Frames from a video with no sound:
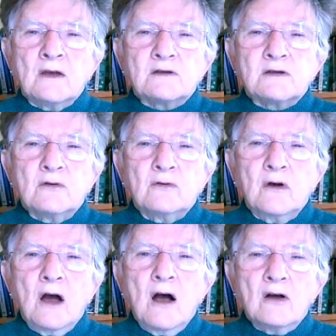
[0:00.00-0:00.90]

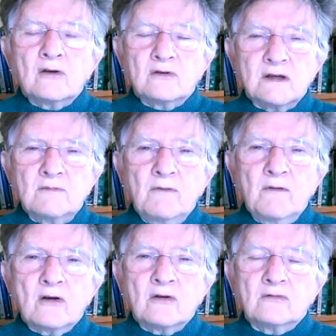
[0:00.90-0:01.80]
So some of
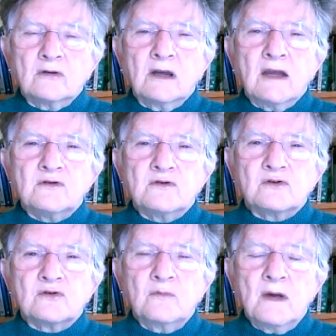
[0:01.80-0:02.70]
our
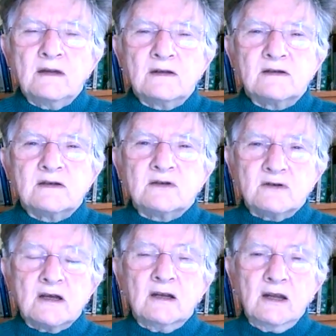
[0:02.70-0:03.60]
congregations could make
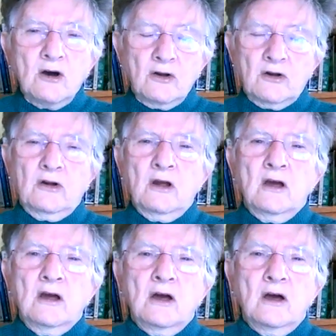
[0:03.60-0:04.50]
decisions early on
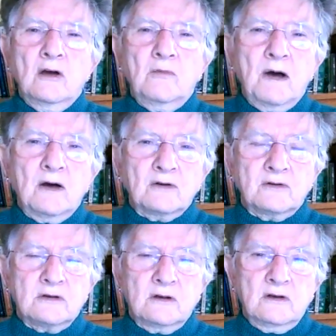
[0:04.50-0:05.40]

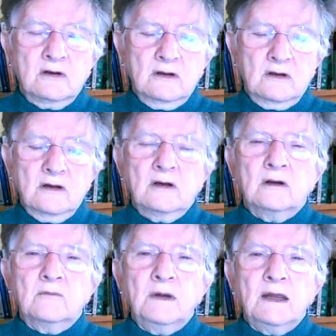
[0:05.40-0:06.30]
about
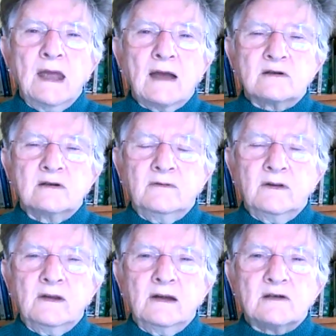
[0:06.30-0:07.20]
being active
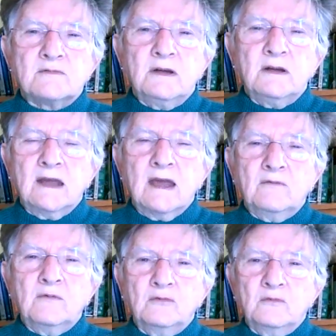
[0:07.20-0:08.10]
in the lesbian and gay
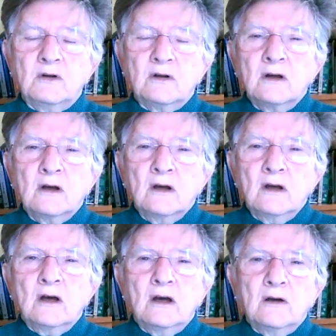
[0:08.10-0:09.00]
movement,
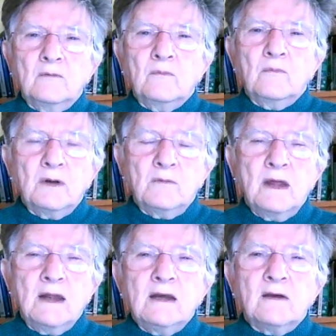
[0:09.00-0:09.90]
but
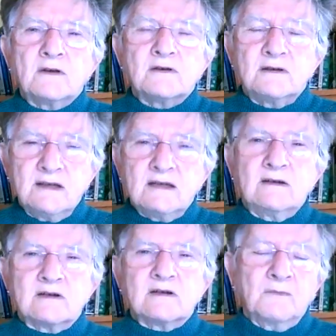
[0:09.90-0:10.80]
many others didn't.